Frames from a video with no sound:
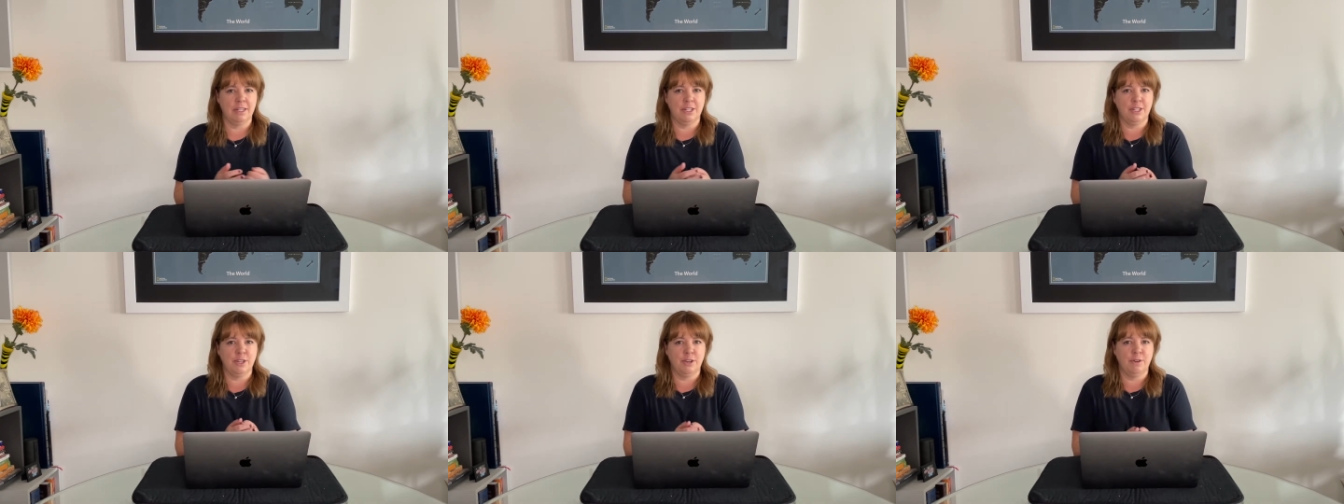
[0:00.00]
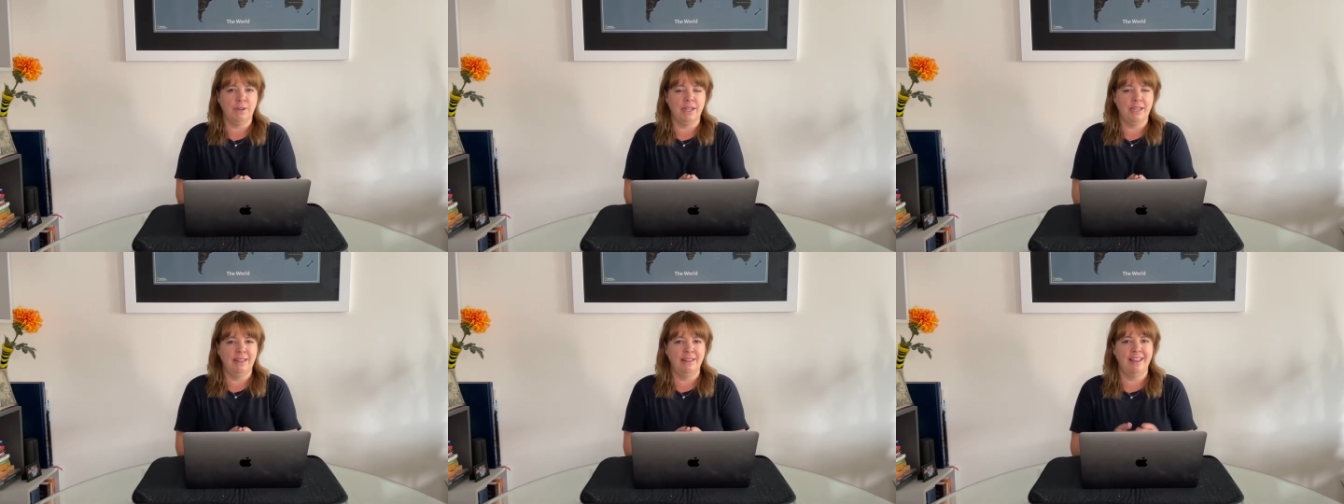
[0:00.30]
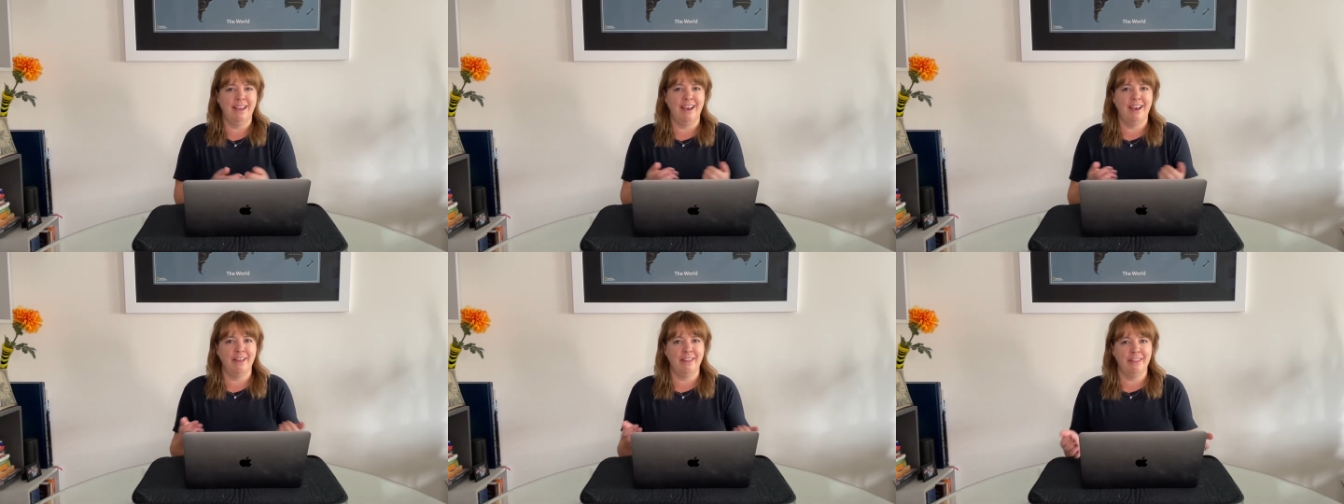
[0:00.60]
So in the
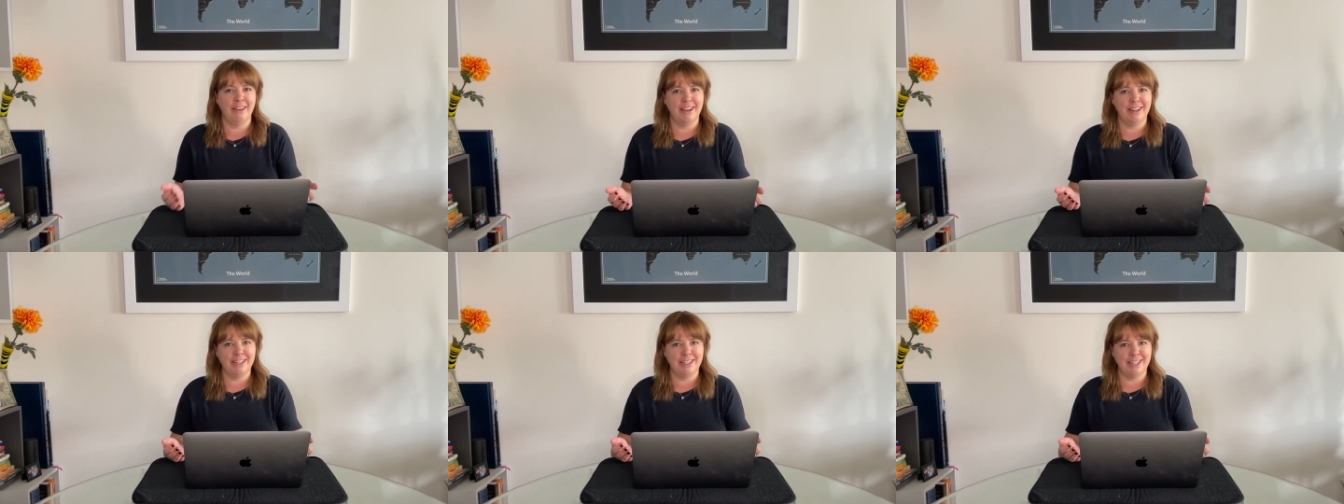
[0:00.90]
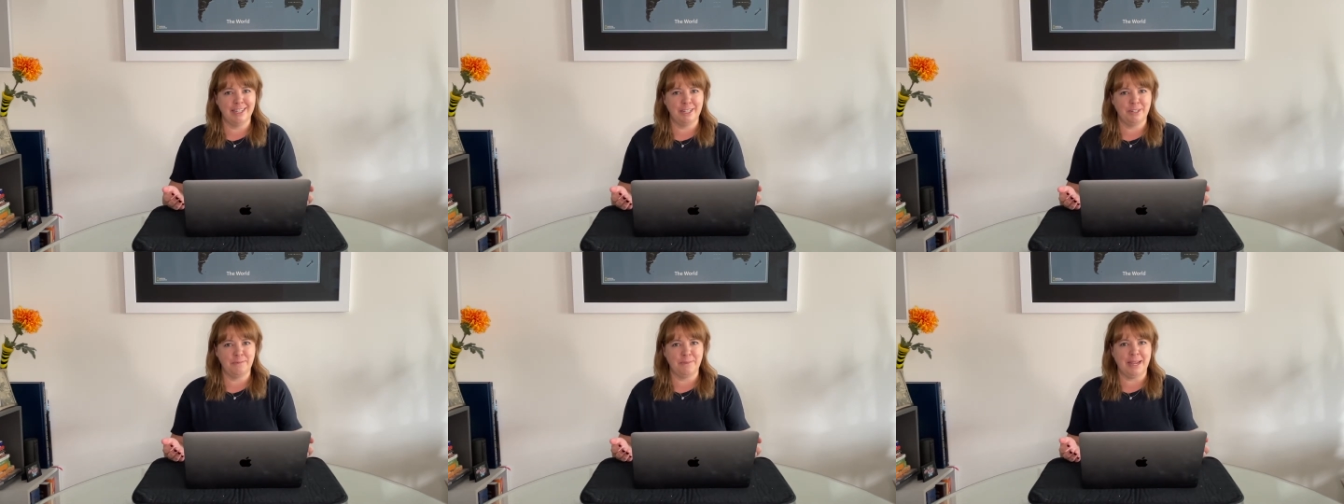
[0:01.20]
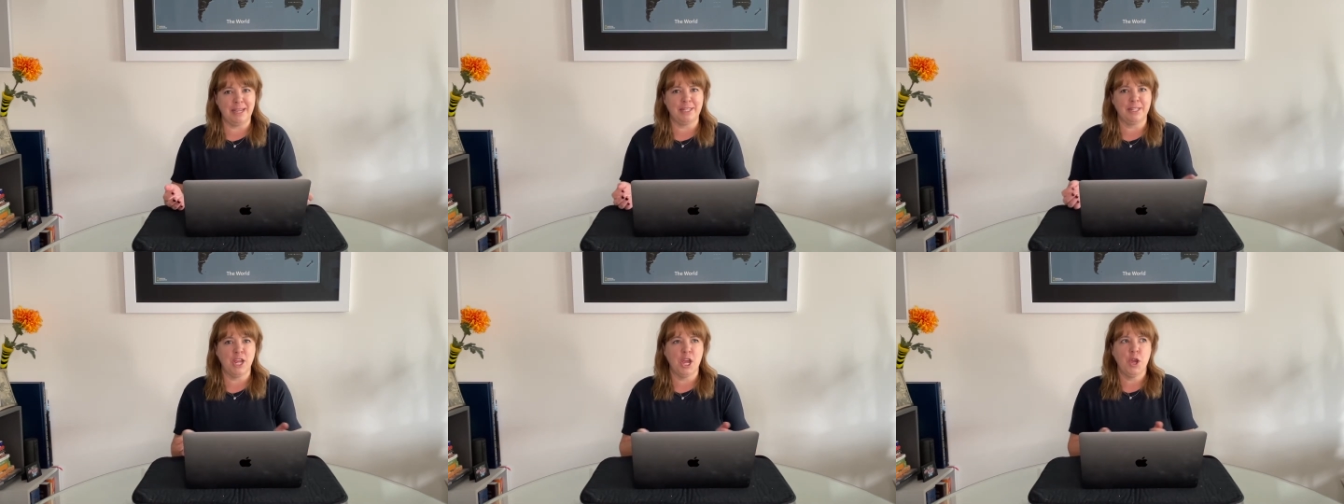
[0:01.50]
health IT
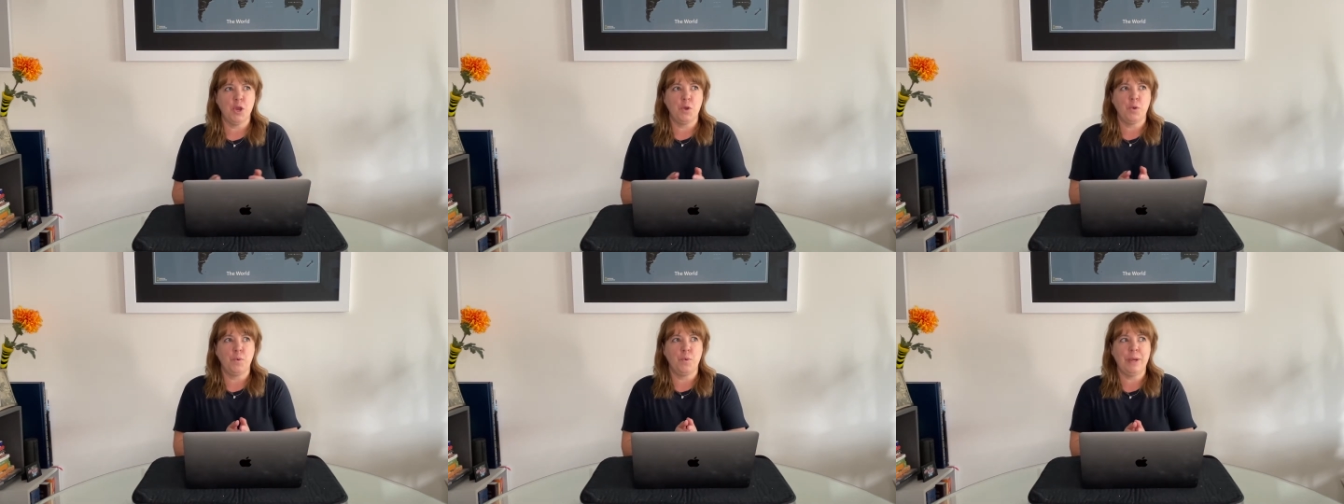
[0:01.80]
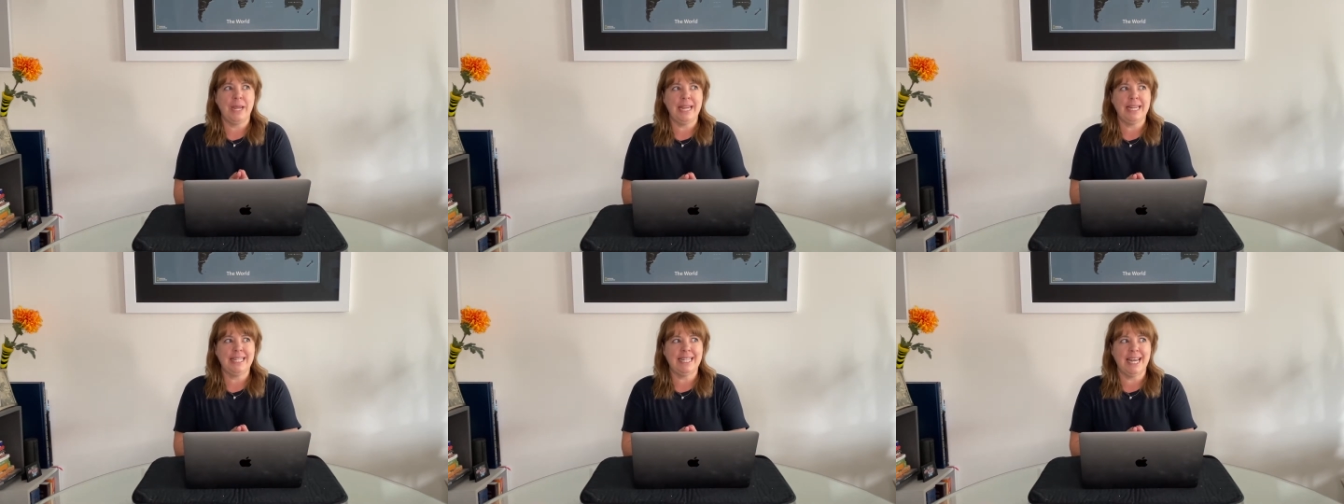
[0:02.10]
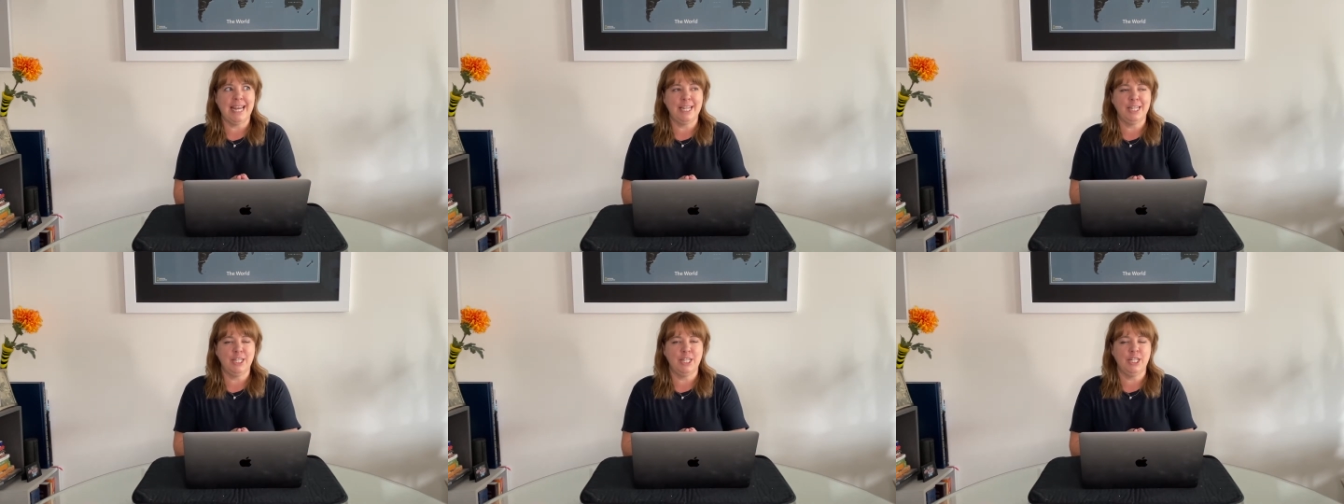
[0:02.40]
space, we
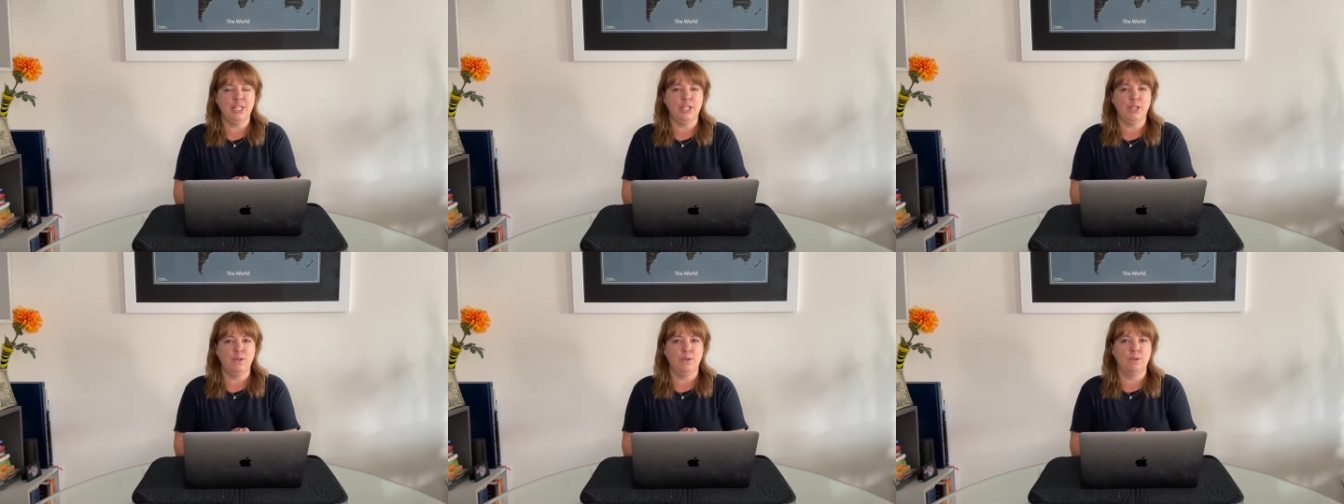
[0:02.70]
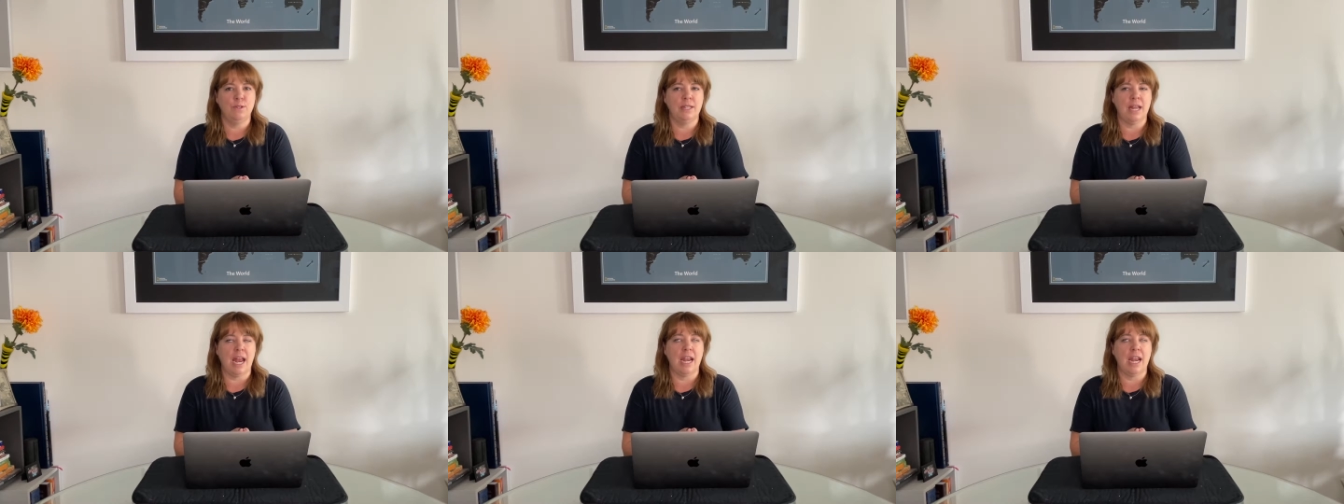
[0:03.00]
tend to use